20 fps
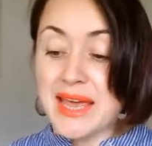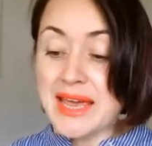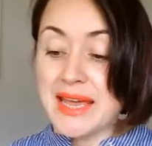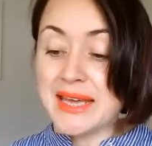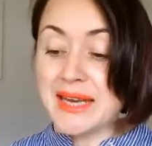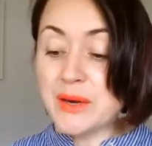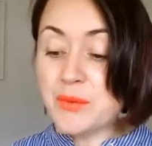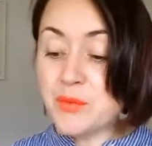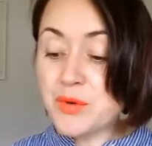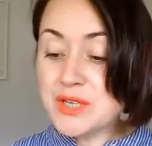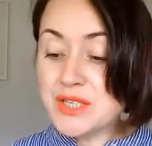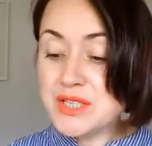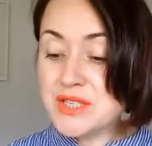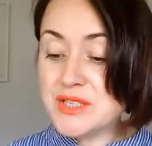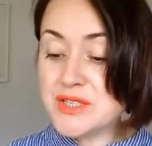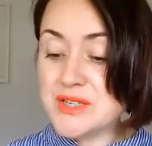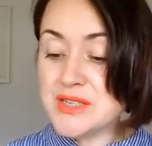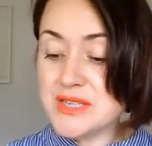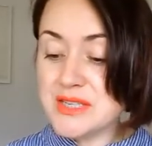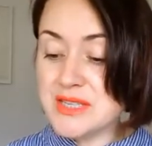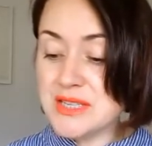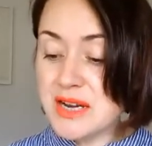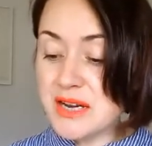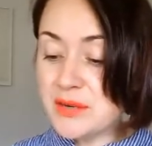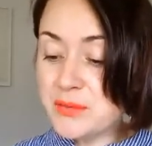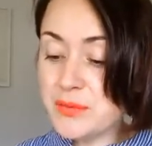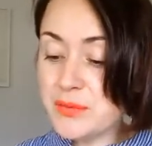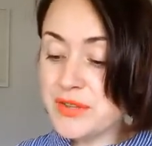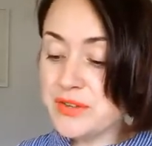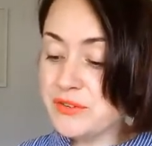And I wanted to
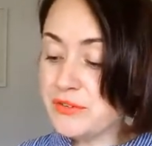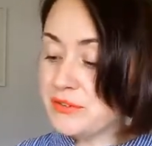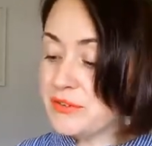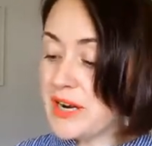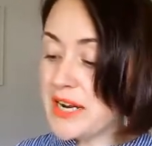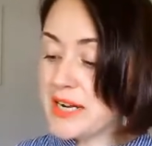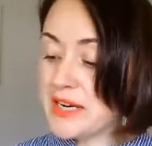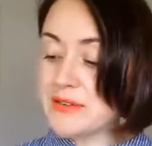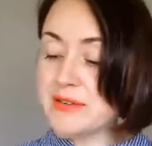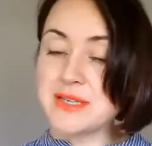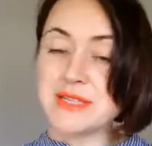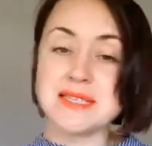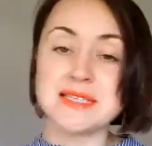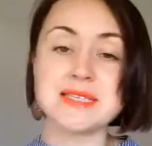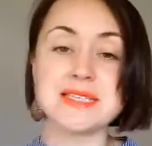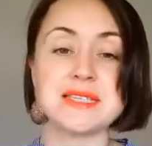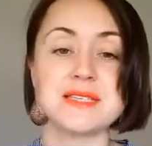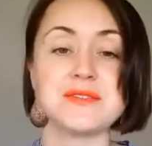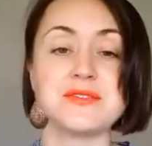start with a fragrance